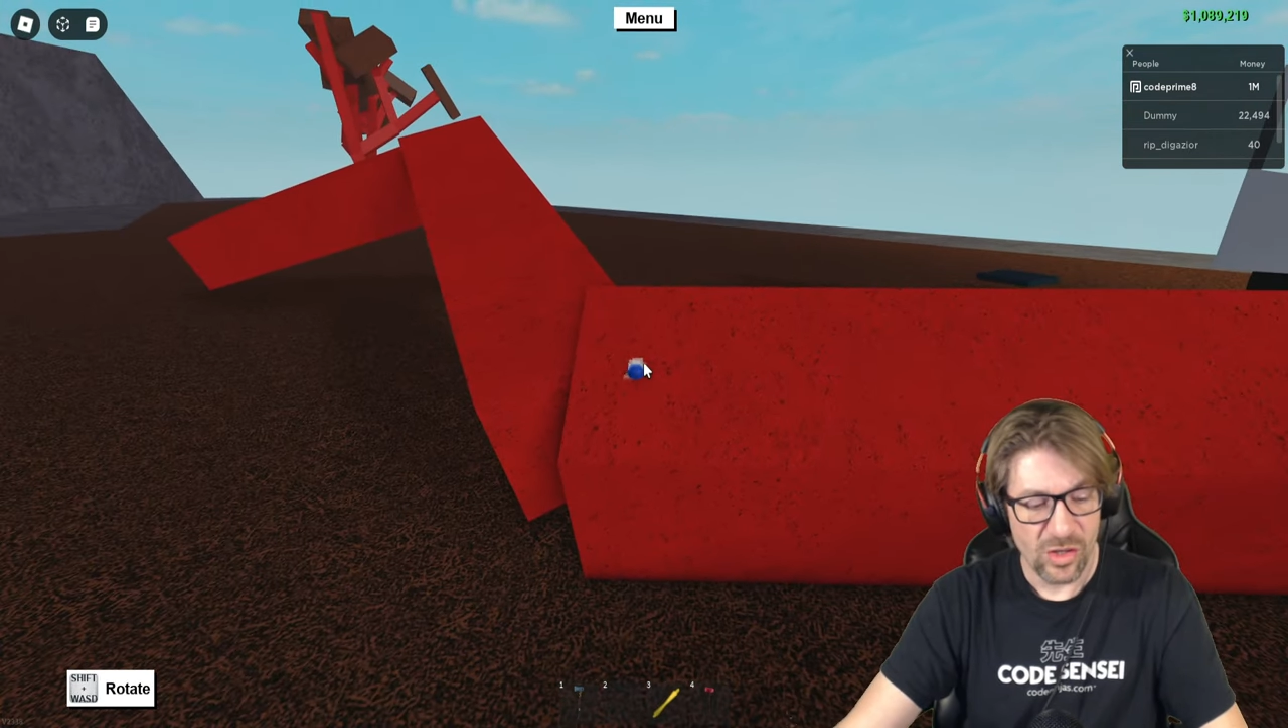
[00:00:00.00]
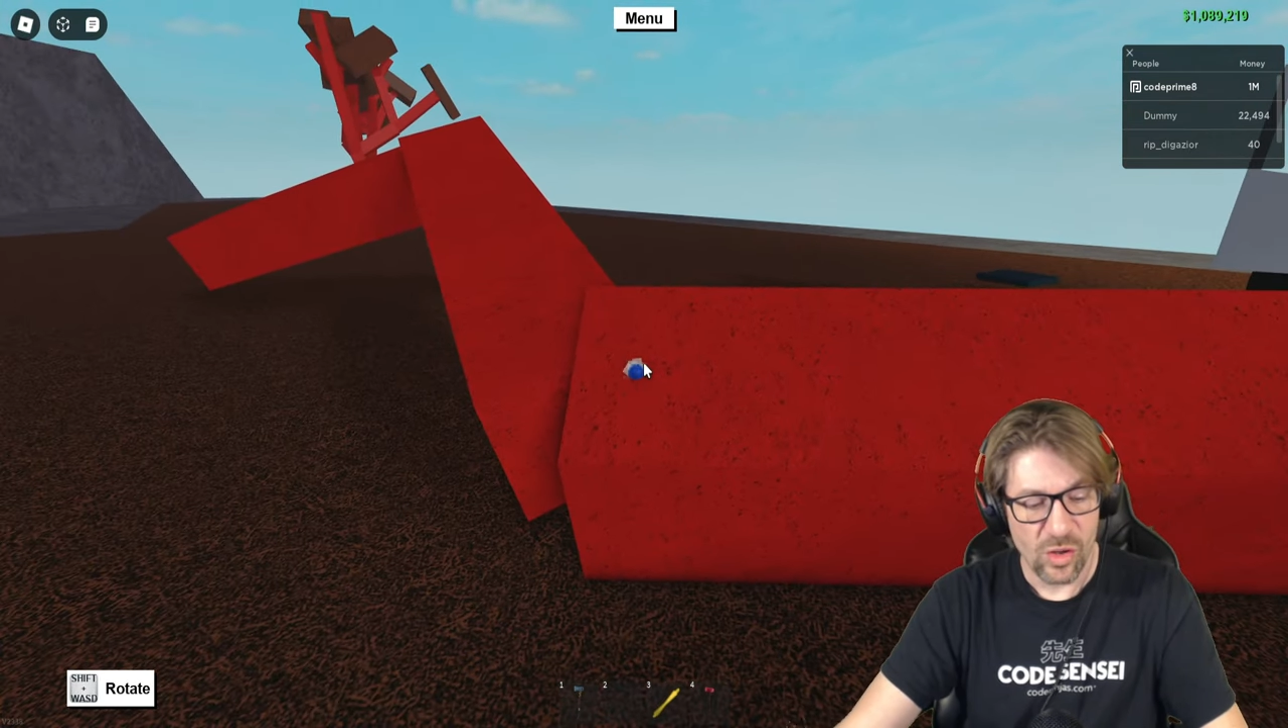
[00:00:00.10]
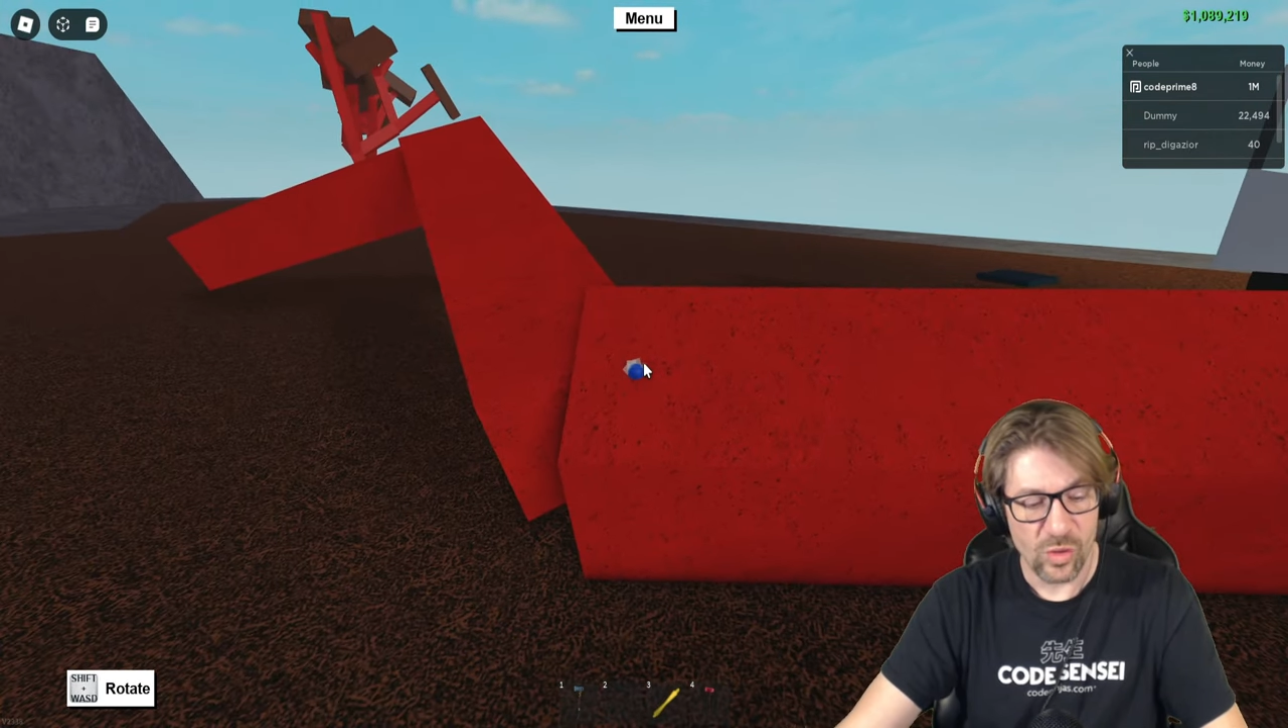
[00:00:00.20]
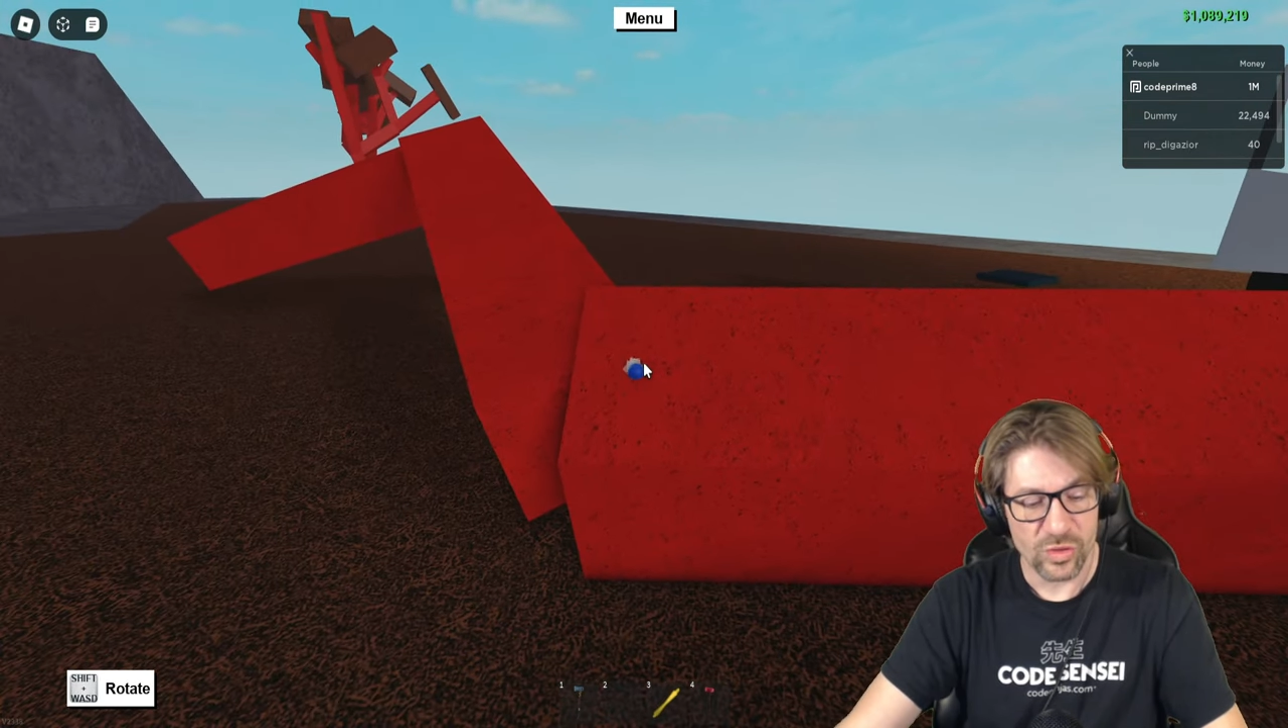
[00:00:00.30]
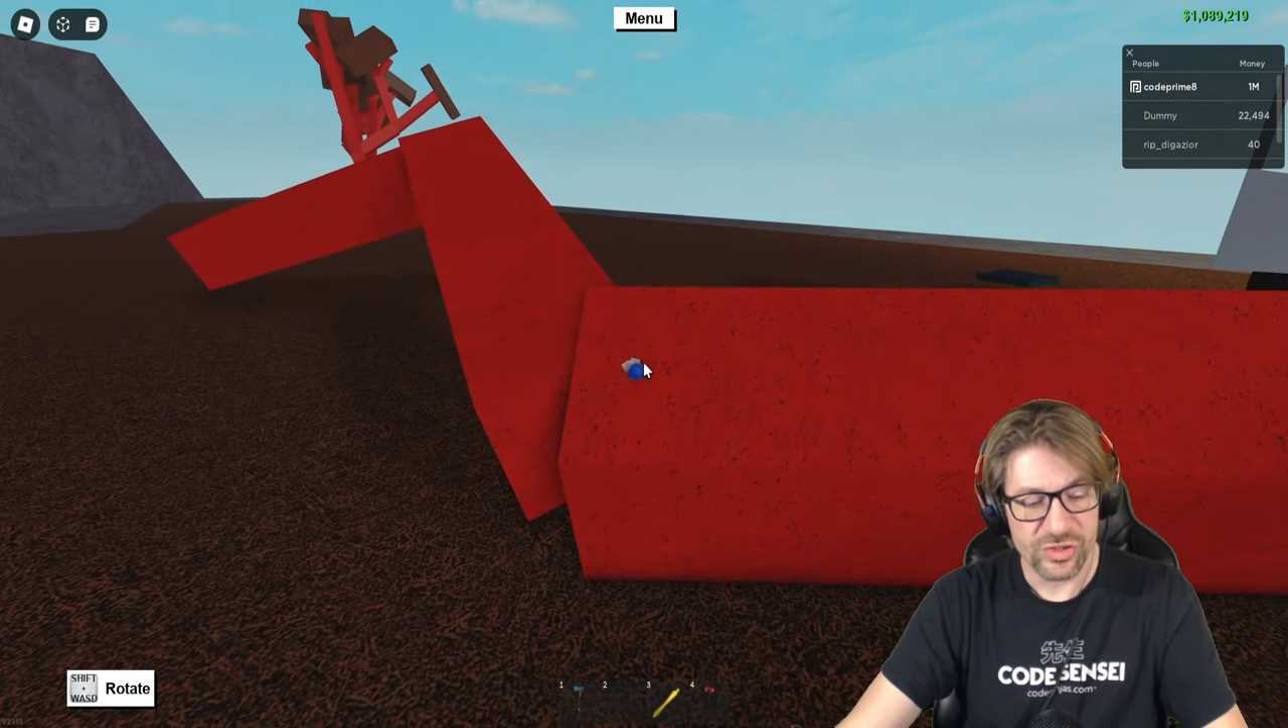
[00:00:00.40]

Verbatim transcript: hold